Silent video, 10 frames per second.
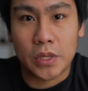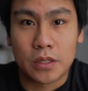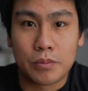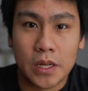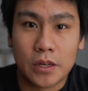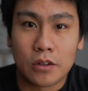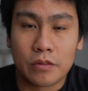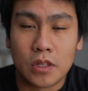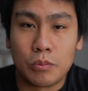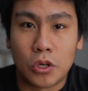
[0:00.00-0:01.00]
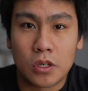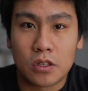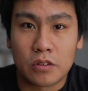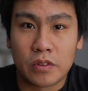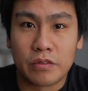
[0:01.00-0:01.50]
But depending on the
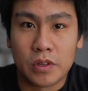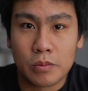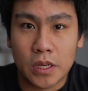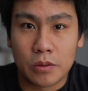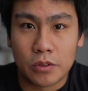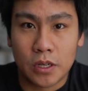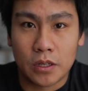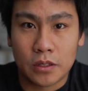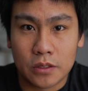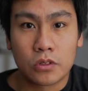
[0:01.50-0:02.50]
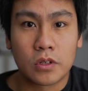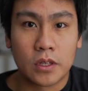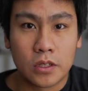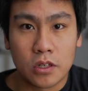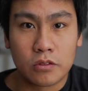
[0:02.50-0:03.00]
model of the film camera, you
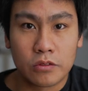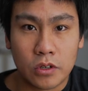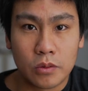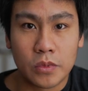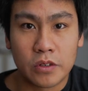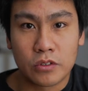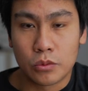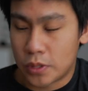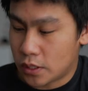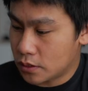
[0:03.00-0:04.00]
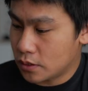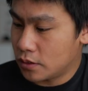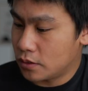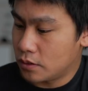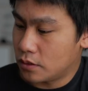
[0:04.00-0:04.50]
can go from a few bucks,
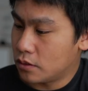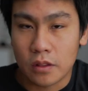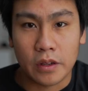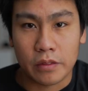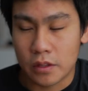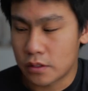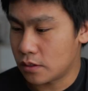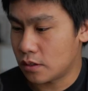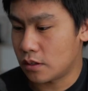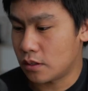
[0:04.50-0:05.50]
like this